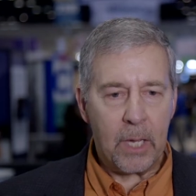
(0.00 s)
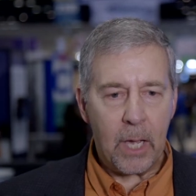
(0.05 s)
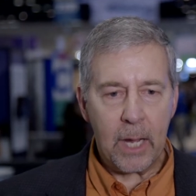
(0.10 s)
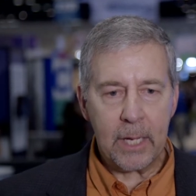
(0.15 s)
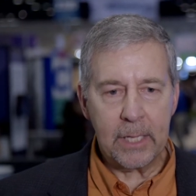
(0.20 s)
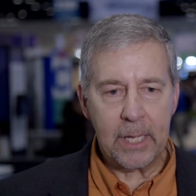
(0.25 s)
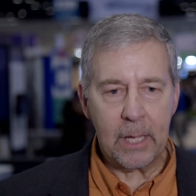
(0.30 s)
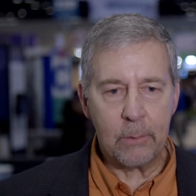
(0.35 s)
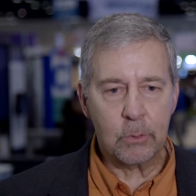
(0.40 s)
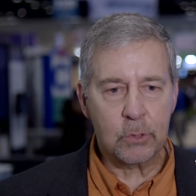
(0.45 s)

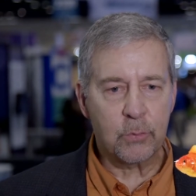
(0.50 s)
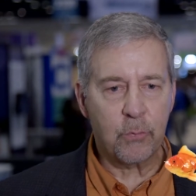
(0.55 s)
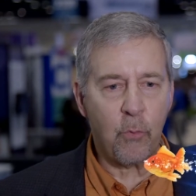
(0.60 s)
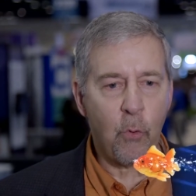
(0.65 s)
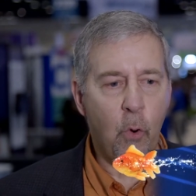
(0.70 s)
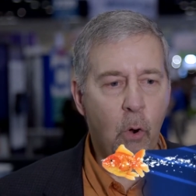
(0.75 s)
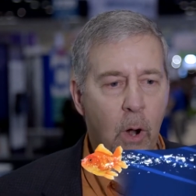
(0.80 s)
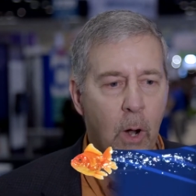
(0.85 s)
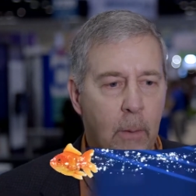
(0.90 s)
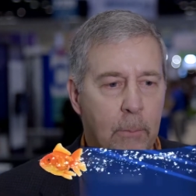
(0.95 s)
PIDA was
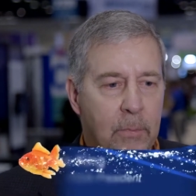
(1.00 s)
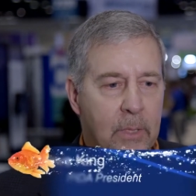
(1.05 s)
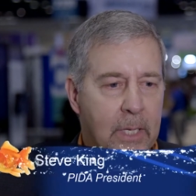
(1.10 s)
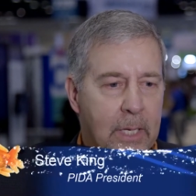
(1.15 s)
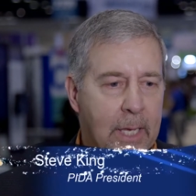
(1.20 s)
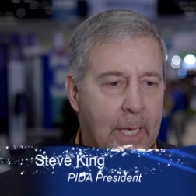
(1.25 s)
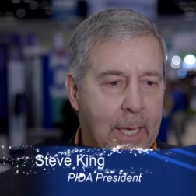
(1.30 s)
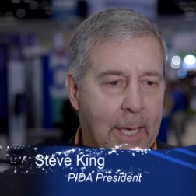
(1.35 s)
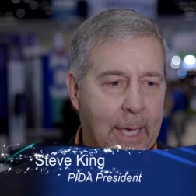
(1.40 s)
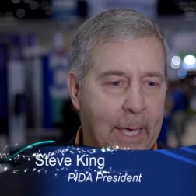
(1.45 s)
formed
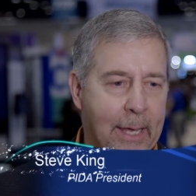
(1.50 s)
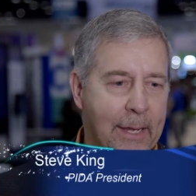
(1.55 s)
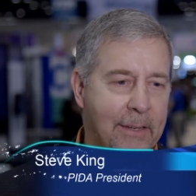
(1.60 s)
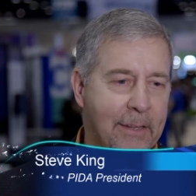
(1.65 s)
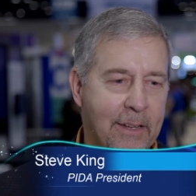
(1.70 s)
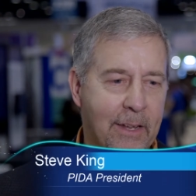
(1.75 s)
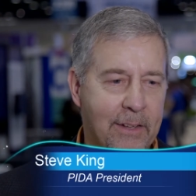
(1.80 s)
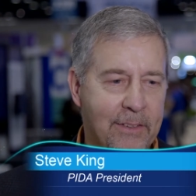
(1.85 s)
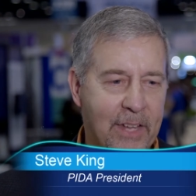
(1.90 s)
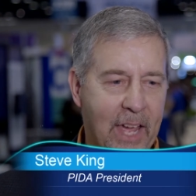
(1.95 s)

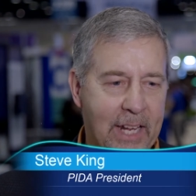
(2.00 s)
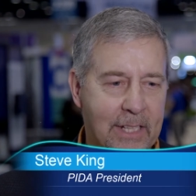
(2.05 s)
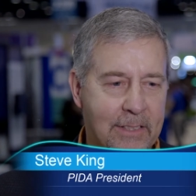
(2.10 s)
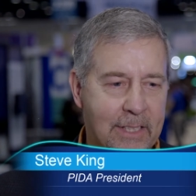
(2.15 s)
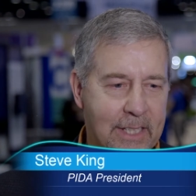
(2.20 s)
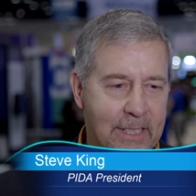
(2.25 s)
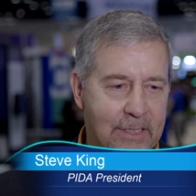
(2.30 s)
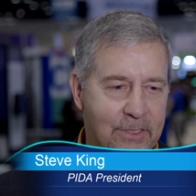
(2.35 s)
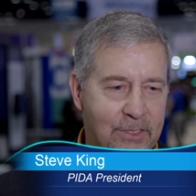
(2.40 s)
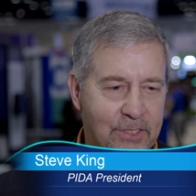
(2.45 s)
in
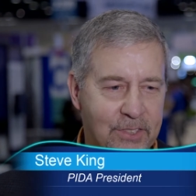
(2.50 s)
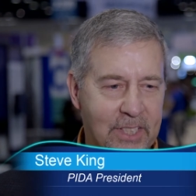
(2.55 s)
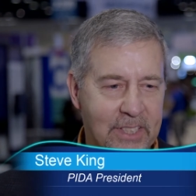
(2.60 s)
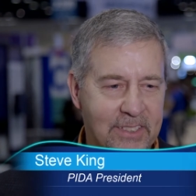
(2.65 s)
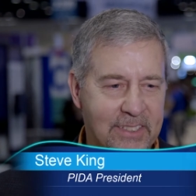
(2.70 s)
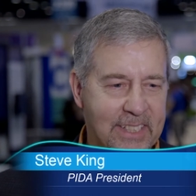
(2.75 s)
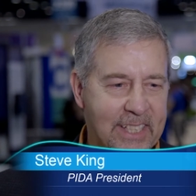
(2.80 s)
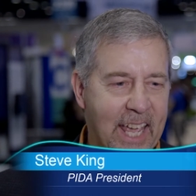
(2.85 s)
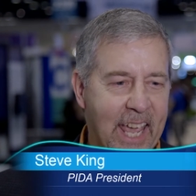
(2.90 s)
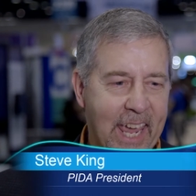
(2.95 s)

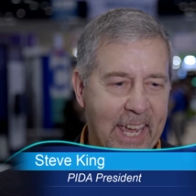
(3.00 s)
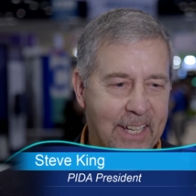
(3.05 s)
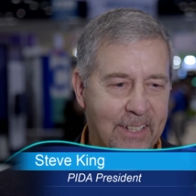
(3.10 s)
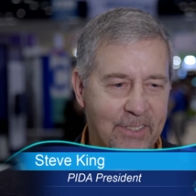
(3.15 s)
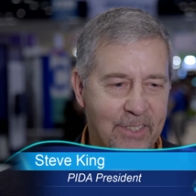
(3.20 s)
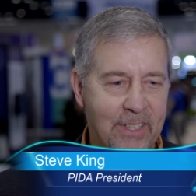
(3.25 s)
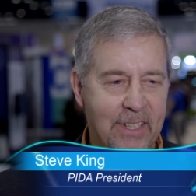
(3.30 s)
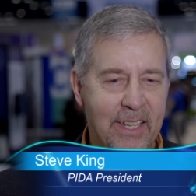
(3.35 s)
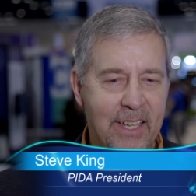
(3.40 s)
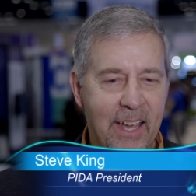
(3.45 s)
1968
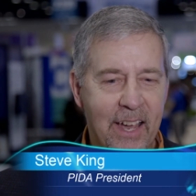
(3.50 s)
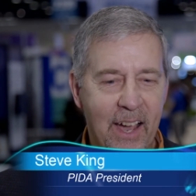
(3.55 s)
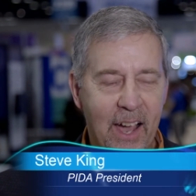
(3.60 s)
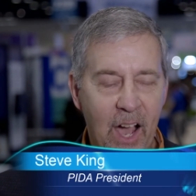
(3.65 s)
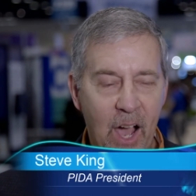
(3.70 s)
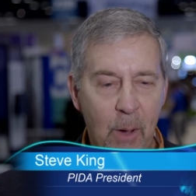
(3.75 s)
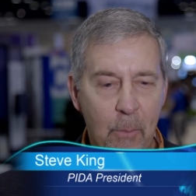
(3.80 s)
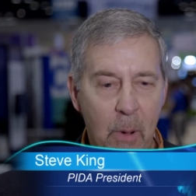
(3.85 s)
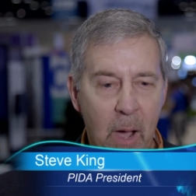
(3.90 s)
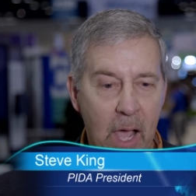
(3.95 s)

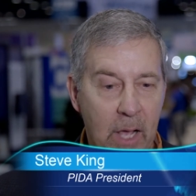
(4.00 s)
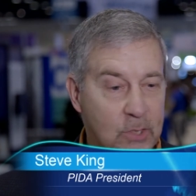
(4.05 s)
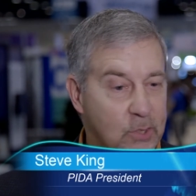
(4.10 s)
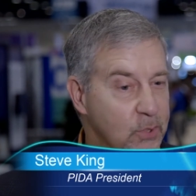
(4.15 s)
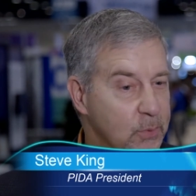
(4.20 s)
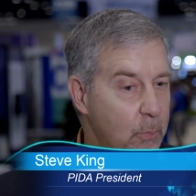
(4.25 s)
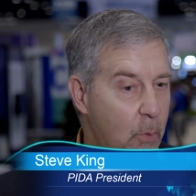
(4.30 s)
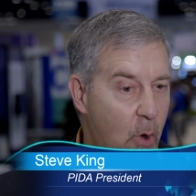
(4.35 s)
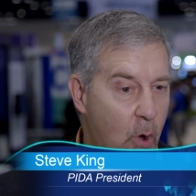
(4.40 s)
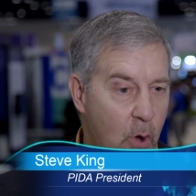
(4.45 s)
by a
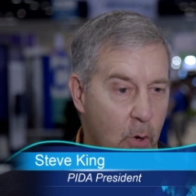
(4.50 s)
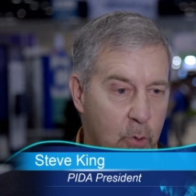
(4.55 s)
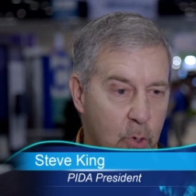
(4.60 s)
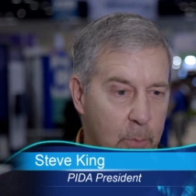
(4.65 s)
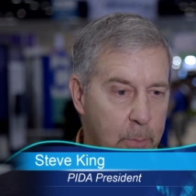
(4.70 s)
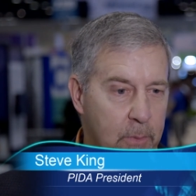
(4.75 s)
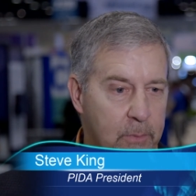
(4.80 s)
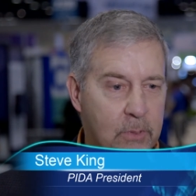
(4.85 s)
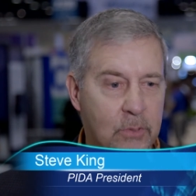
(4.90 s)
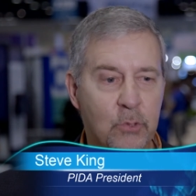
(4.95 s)
small
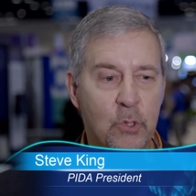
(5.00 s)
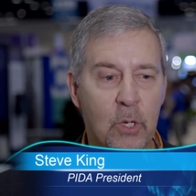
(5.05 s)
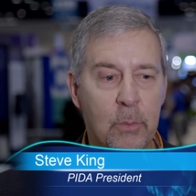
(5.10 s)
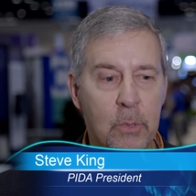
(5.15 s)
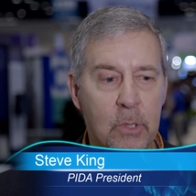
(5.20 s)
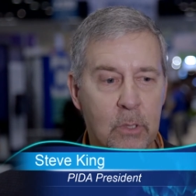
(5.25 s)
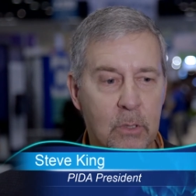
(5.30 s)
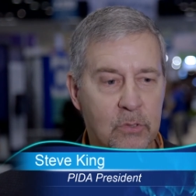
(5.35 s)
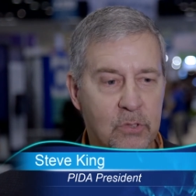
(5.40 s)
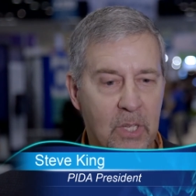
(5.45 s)
group of
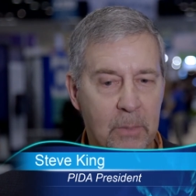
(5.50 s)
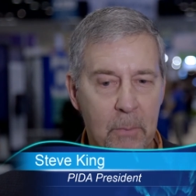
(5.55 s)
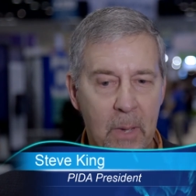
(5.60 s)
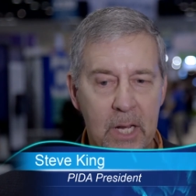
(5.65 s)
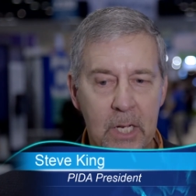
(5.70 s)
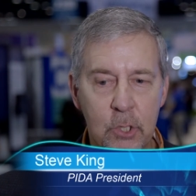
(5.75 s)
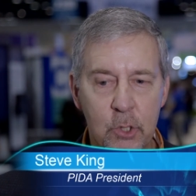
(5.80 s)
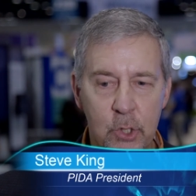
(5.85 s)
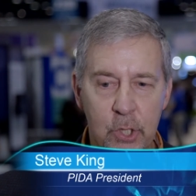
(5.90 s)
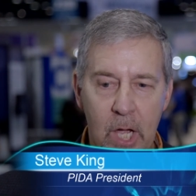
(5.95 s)
distributors that
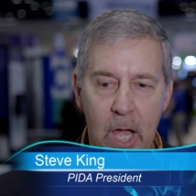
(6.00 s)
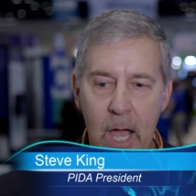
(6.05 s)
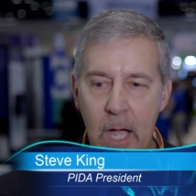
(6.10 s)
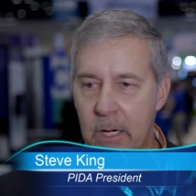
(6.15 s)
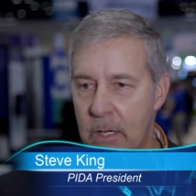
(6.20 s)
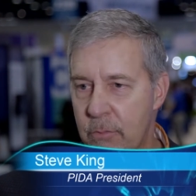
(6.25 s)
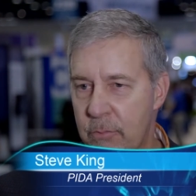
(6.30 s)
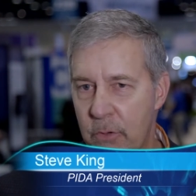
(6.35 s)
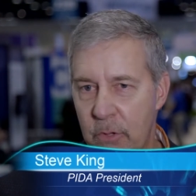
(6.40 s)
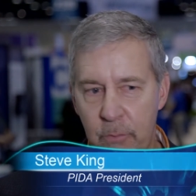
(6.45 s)
met in
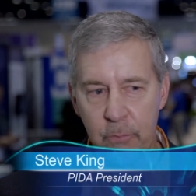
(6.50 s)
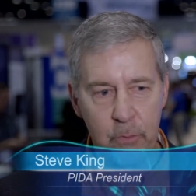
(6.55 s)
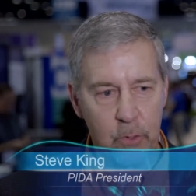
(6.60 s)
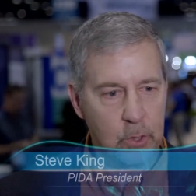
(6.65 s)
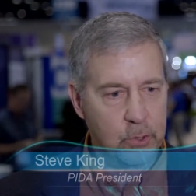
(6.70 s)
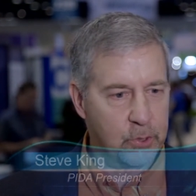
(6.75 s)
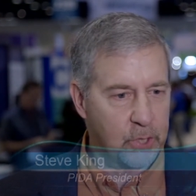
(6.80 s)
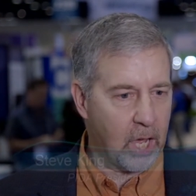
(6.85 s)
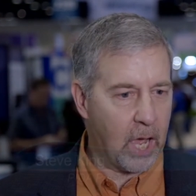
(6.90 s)
Chicago for the first